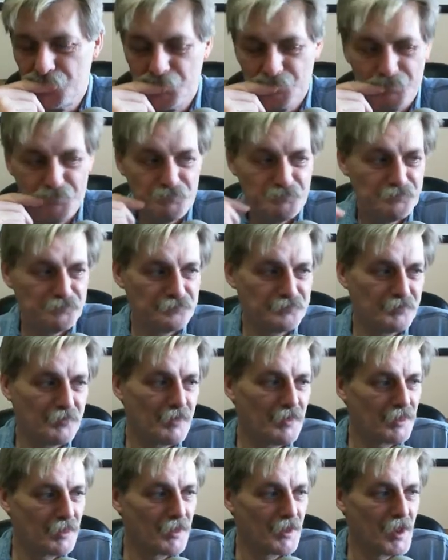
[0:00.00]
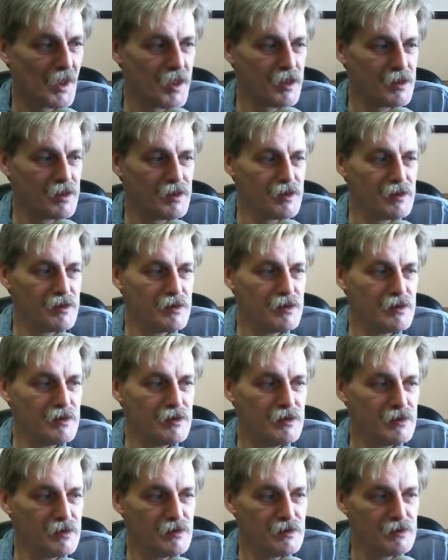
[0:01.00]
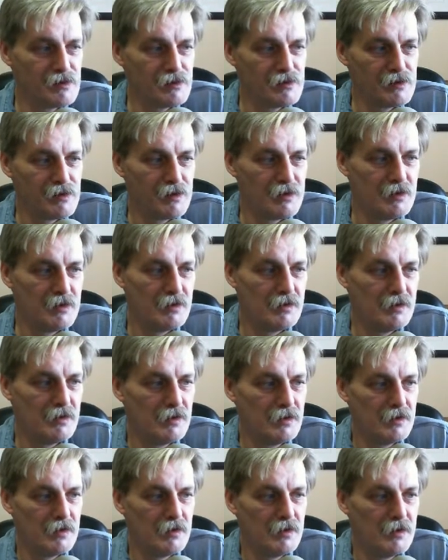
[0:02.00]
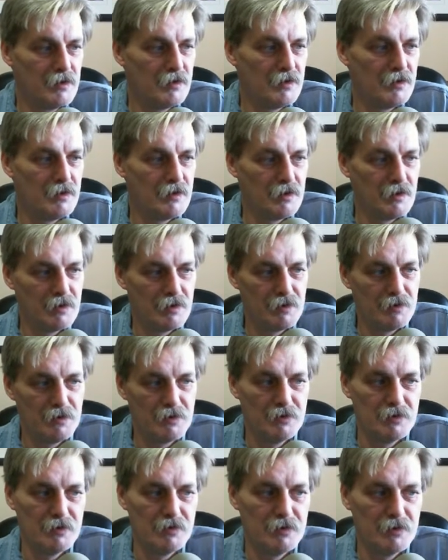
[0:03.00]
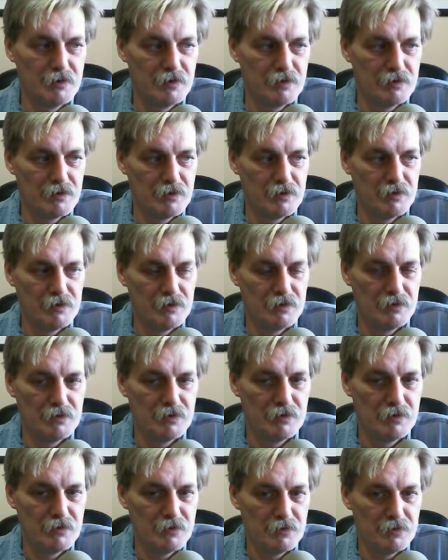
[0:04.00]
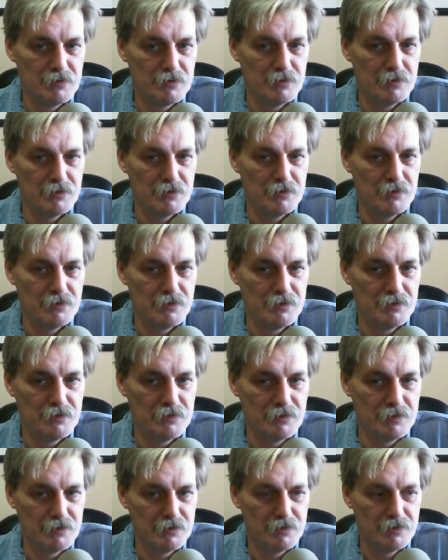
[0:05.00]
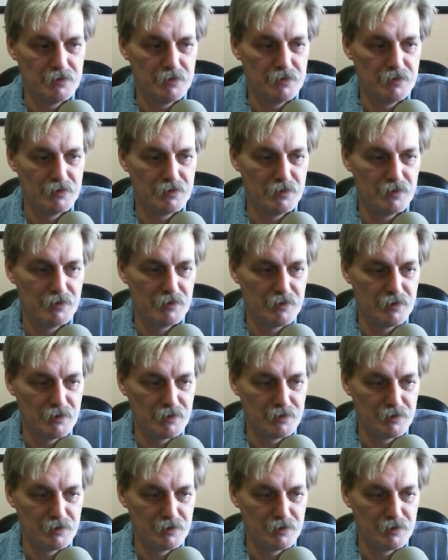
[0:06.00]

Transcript: (silent)